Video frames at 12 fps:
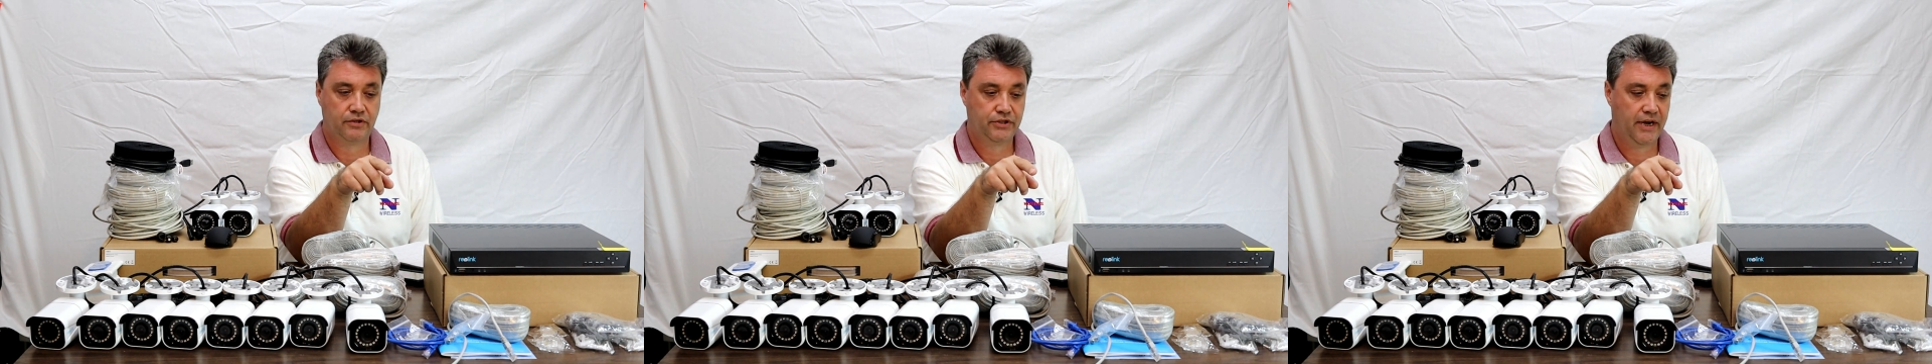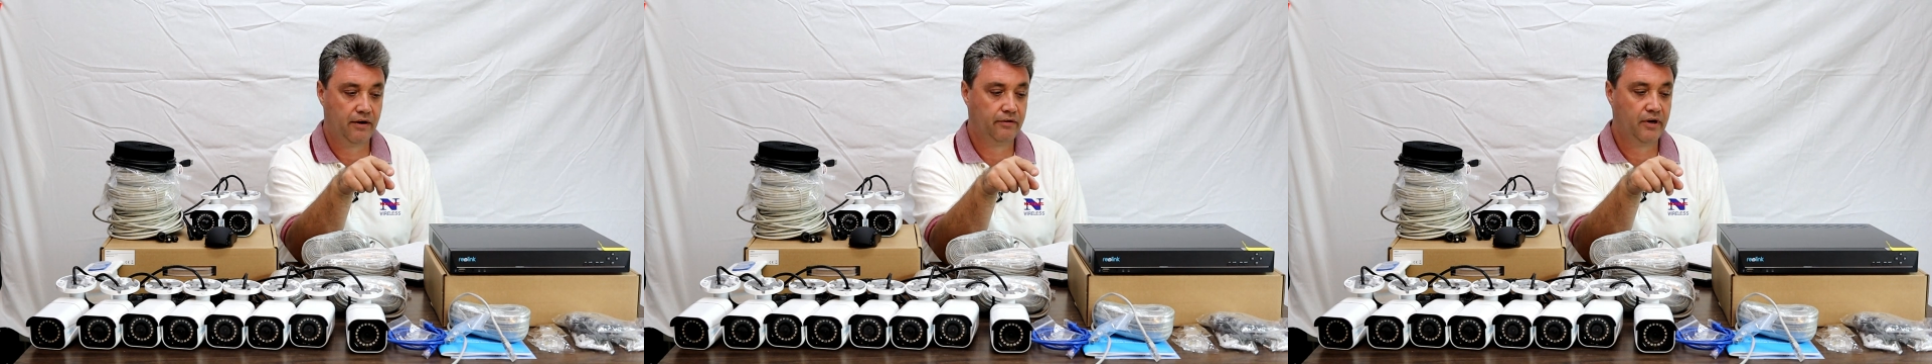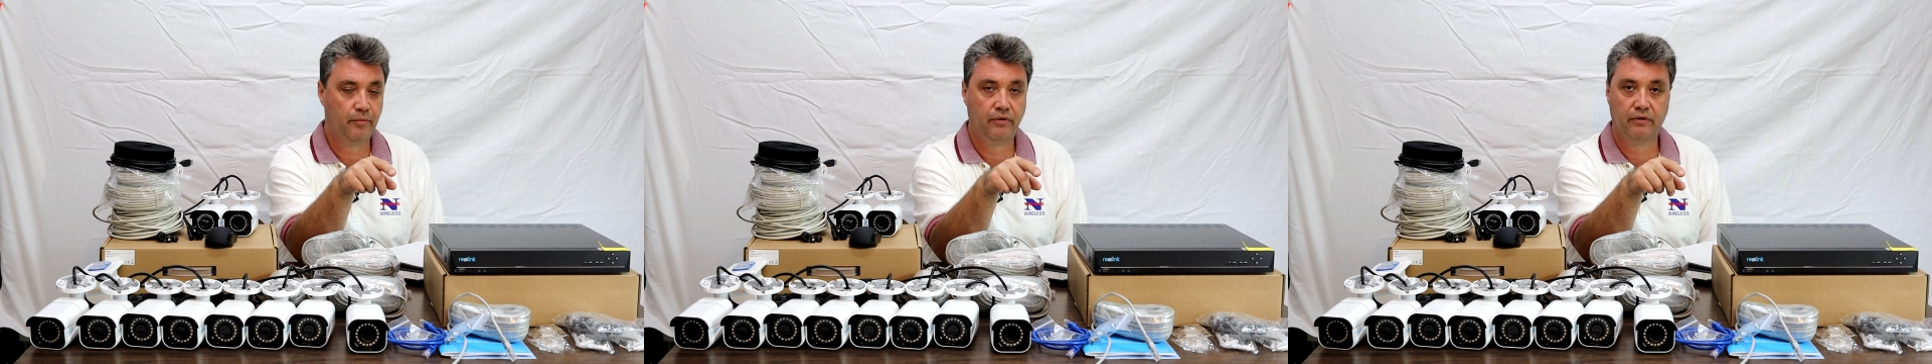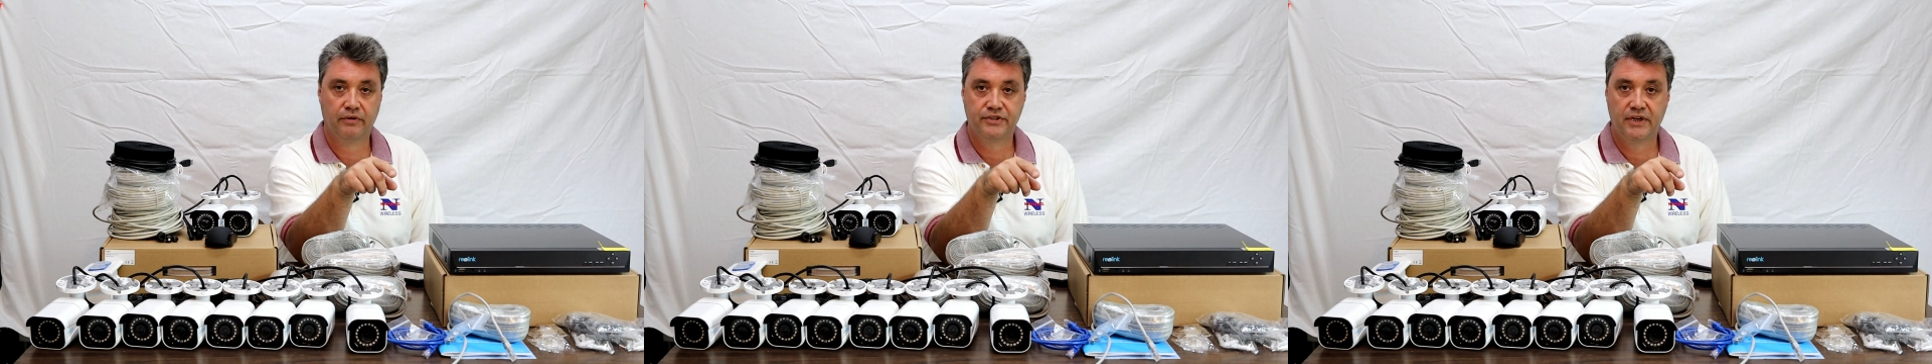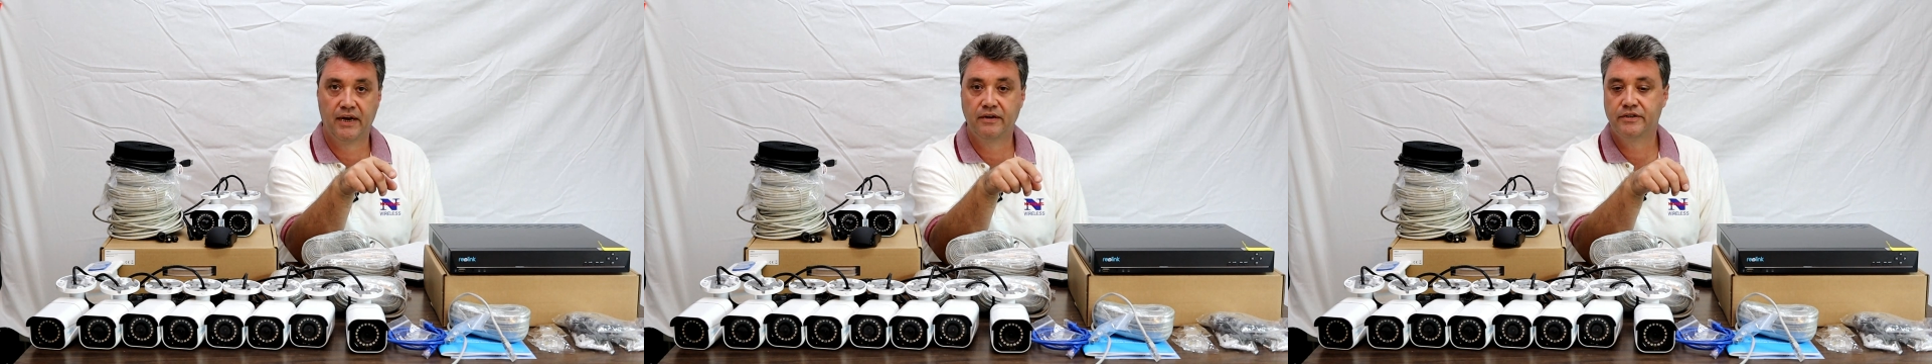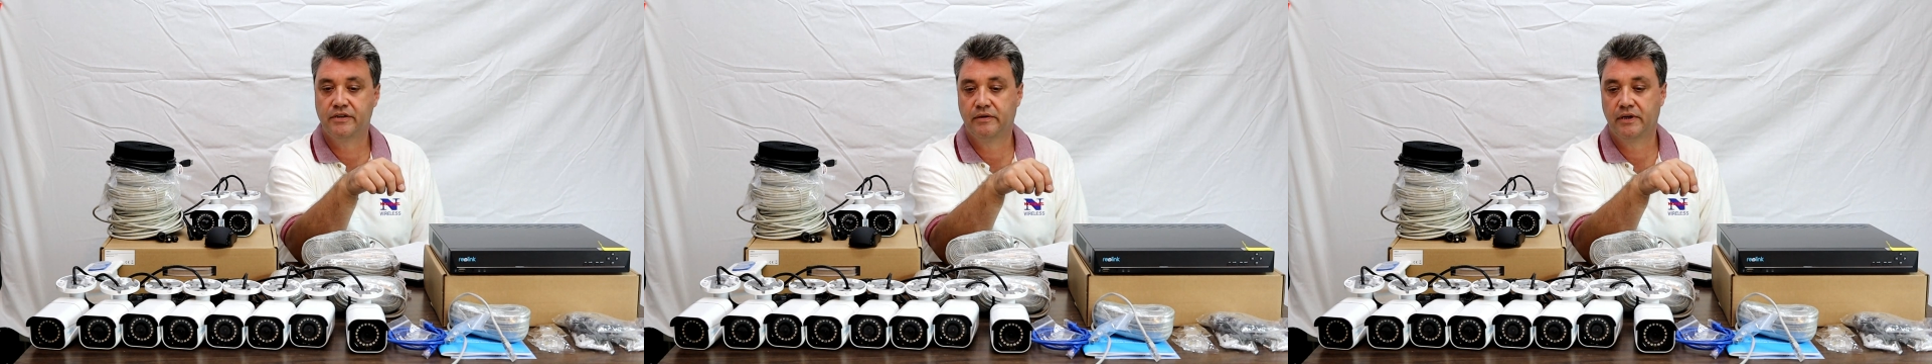a channel number
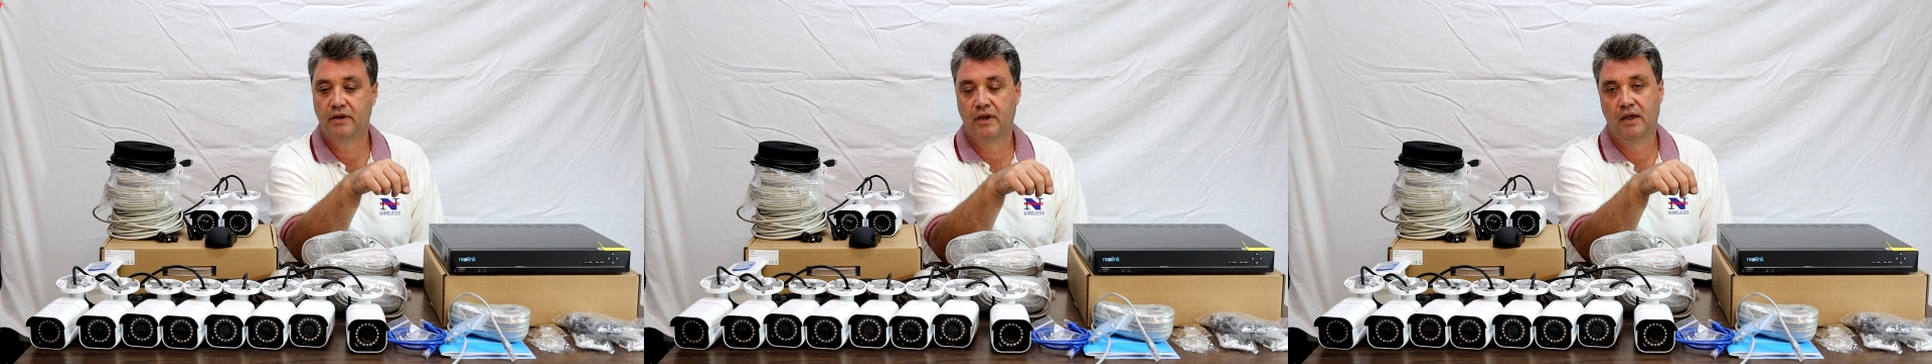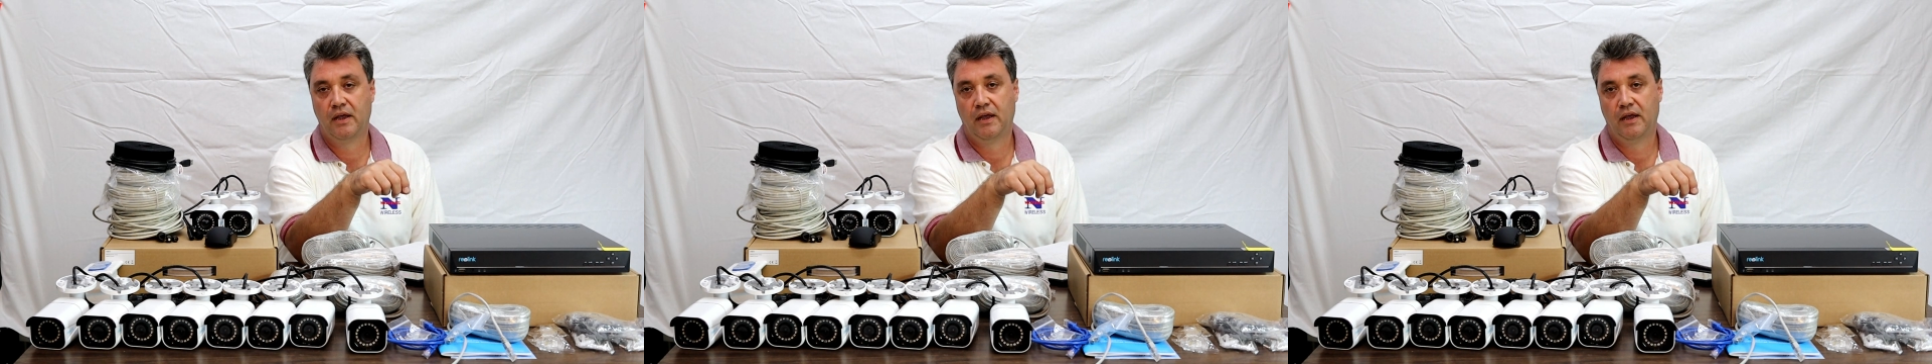assigned to it,